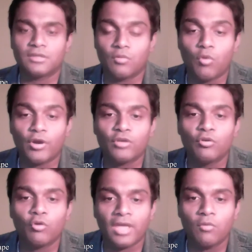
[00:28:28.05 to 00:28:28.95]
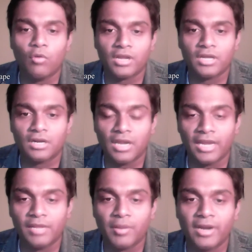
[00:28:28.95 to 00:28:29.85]
Or what are you looking? What are
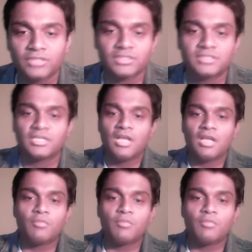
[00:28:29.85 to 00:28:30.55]
any predictions